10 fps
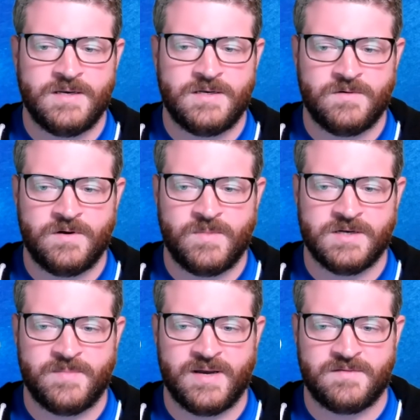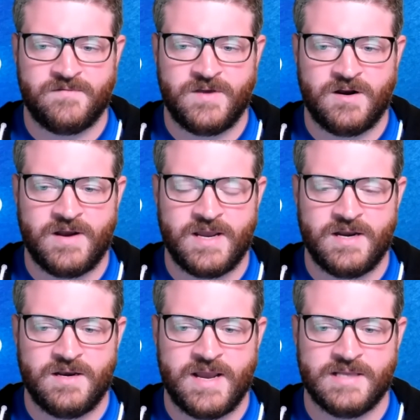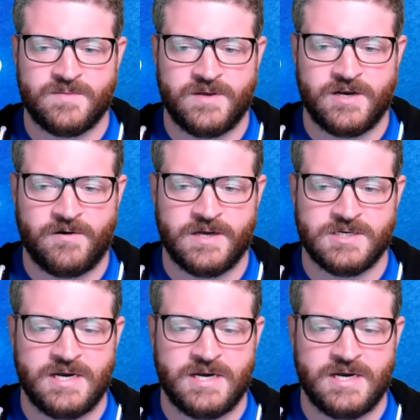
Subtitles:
don't know much about the VRA and Ansible integration.